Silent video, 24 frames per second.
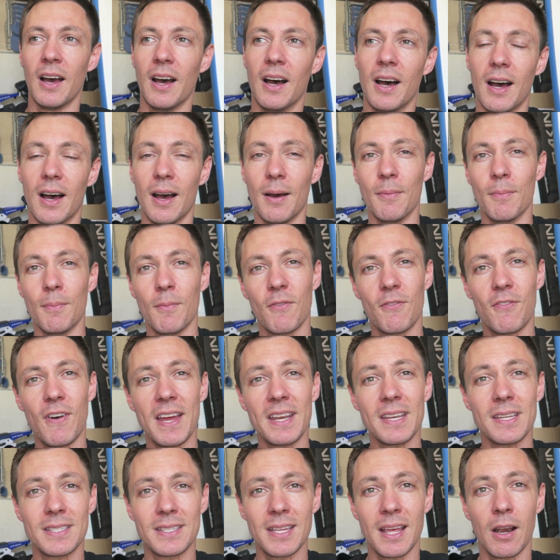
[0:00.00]

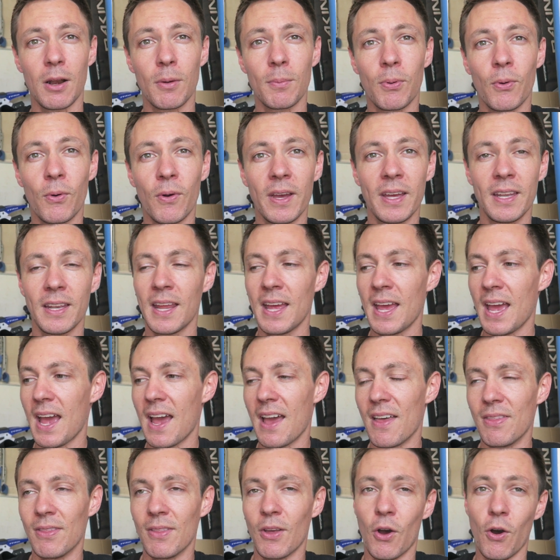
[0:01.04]
find the center point,
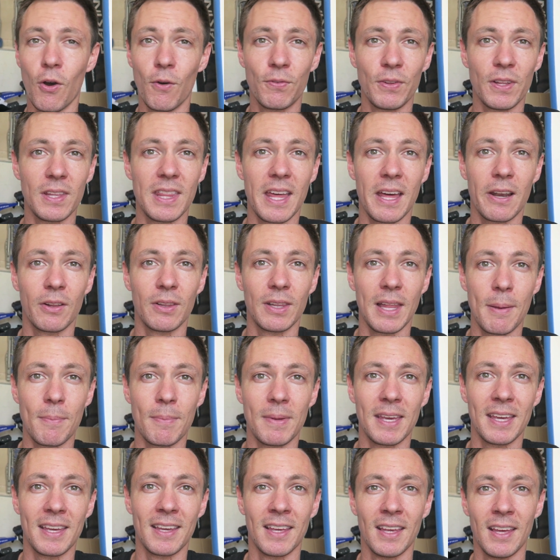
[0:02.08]
and hopefully that'll let
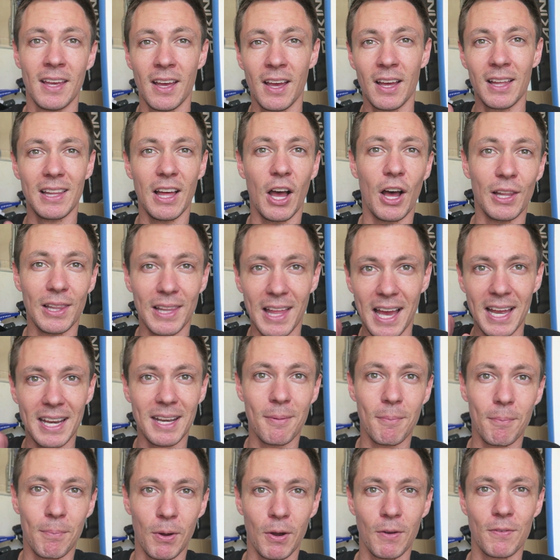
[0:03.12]
me align
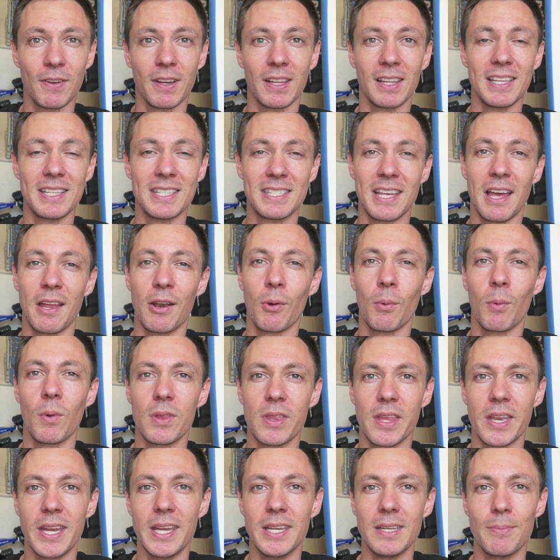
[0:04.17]
them perfectly center
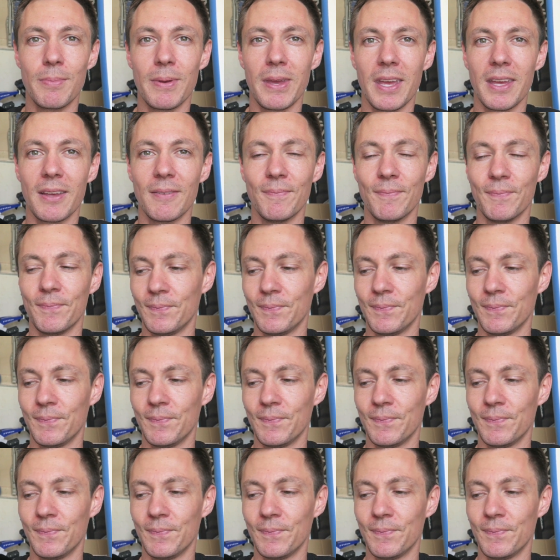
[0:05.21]
where they need to be.